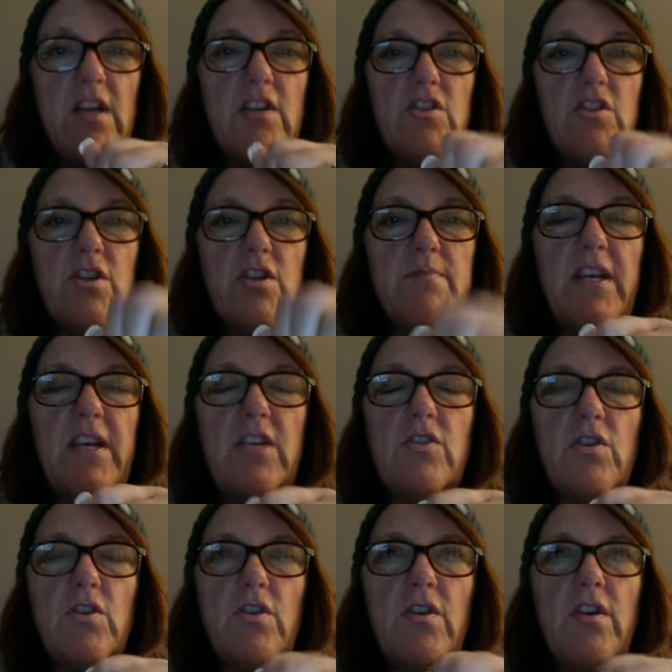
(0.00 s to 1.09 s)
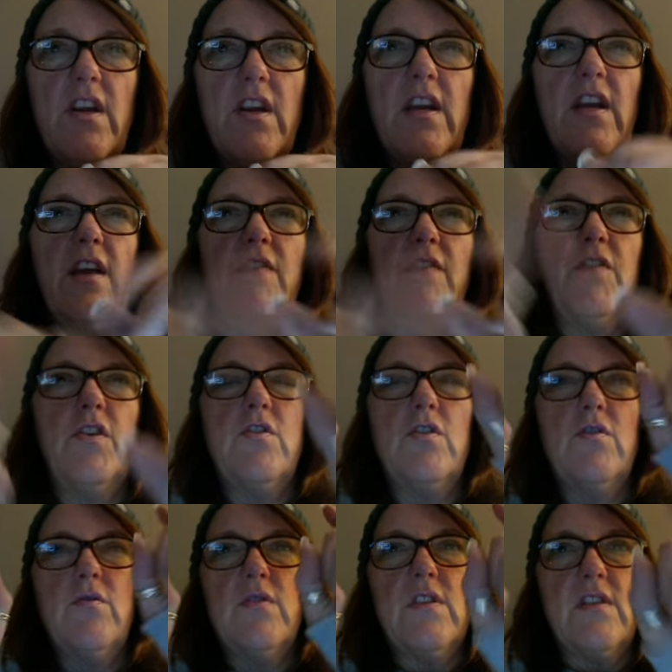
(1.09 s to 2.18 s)
Just make sure if you
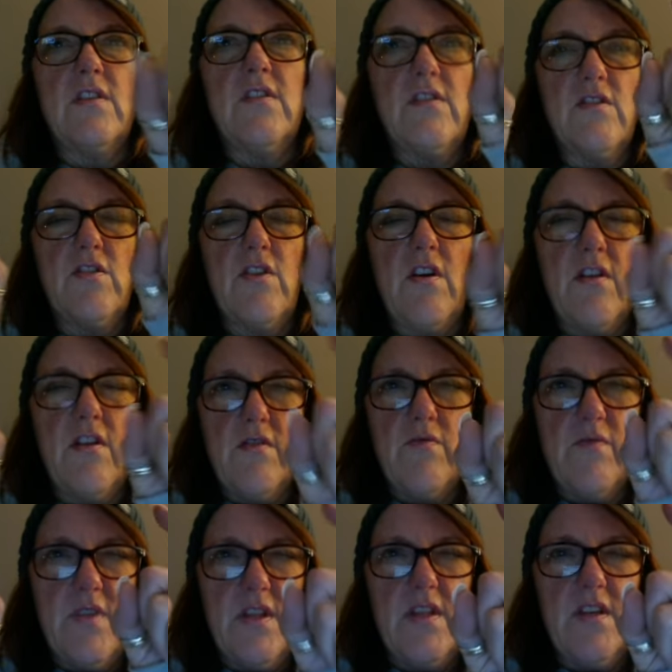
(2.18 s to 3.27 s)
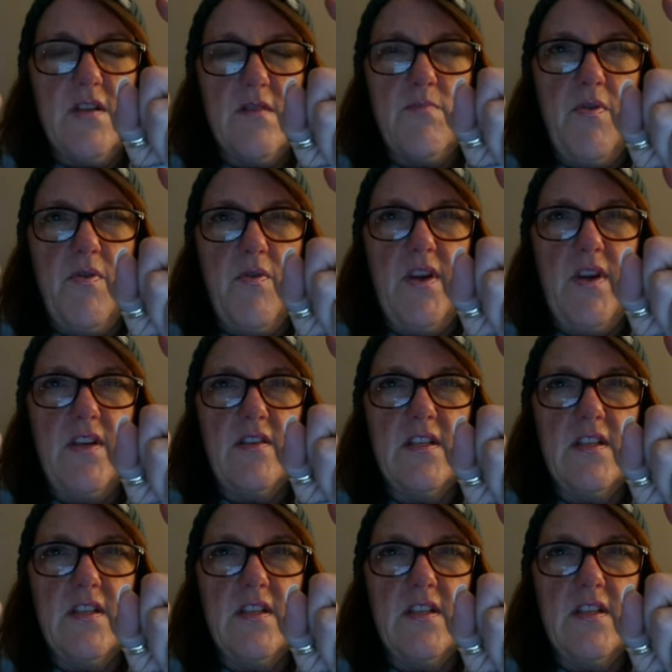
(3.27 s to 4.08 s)
choose to start with this point,